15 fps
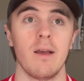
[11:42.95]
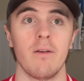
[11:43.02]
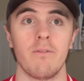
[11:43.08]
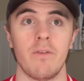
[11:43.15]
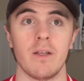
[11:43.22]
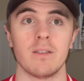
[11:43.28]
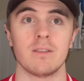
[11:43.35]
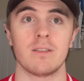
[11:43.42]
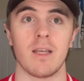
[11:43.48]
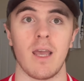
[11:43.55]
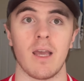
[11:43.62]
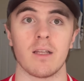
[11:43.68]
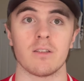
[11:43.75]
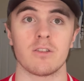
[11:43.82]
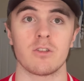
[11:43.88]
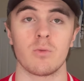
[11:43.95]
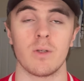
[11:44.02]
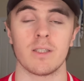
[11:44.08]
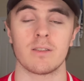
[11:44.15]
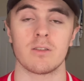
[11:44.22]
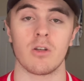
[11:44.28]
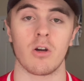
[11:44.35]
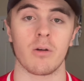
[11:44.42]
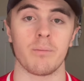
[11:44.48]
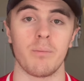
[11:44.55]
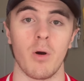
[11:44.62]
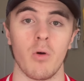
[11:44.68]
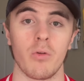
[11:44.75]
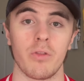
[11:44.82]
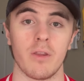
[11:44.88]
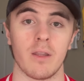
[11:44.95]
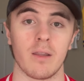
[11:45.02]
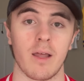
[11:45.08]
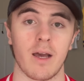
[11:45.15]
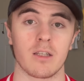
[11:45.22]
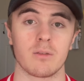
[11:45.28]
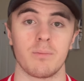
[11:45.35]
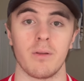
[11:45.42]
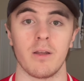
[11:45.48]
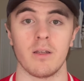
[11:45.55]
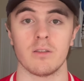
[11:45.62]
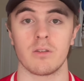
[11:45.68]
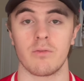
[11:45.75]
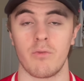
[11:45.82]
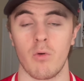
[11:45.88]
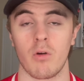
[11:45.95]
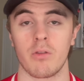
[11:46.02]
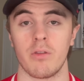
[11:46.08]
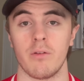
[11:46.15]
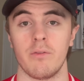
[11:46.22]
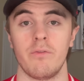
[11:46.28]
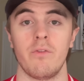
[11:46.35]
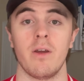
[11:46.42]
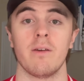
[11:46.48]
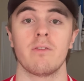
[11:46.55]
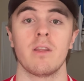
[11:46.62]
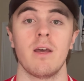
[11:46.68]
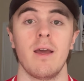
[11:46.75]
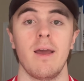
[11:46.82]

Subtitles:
Finns and Swiss are both in last place, 4th and 5th,